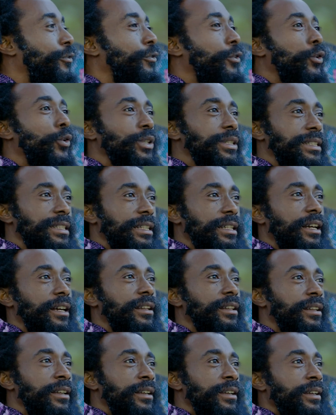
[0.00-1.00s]
voting,
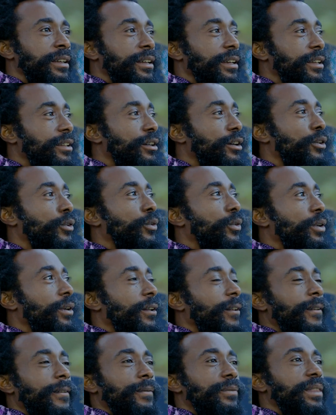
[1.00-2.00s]
and you know,
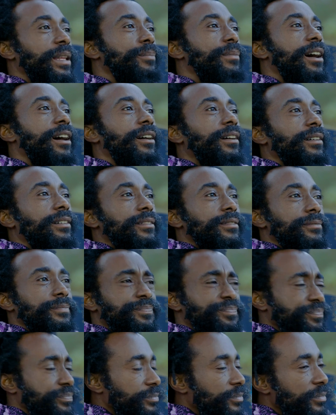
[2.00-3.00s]
them.
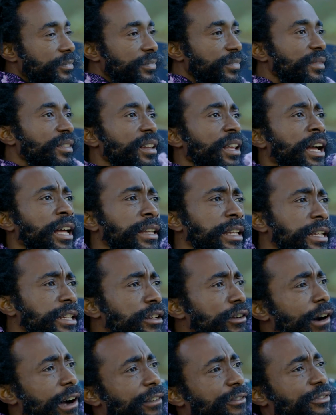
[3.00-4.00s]
And then
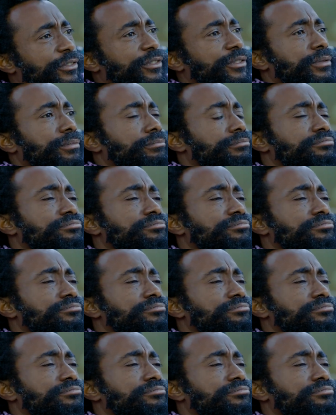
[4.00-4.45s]
you have